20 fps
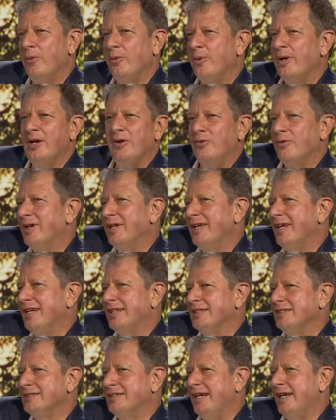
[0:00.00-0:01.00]
we don't really
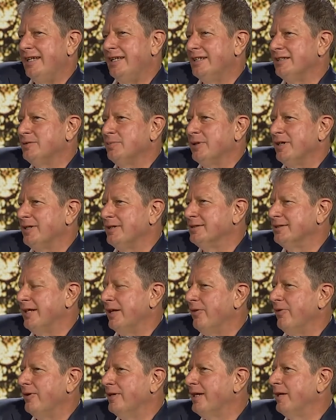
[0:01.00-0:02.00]
understand this, because they
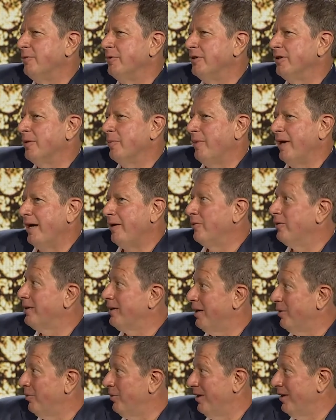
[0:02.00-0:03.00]
thought they would look bad with
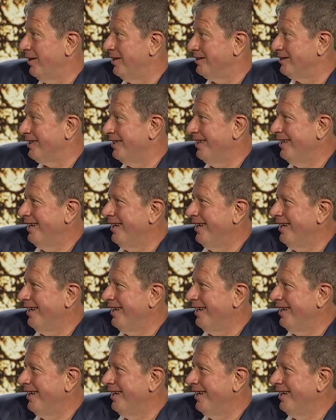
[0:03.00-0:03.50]
their peers.